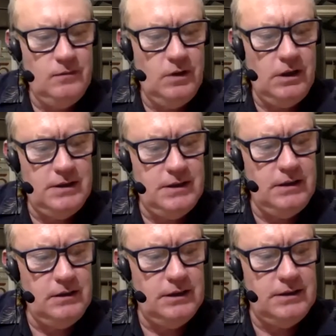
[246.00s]
Well, I tell you,
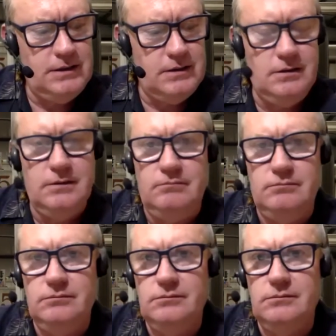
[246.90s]
let's I'm
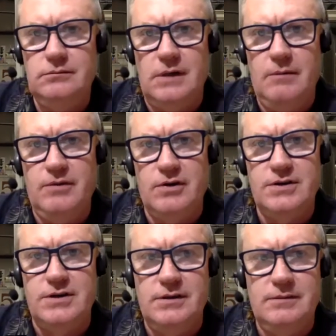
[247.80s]

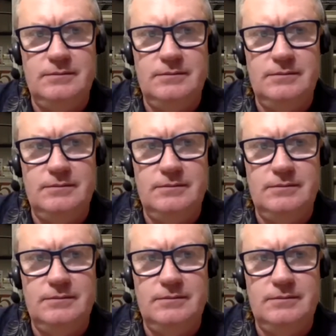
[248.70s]
thirsty.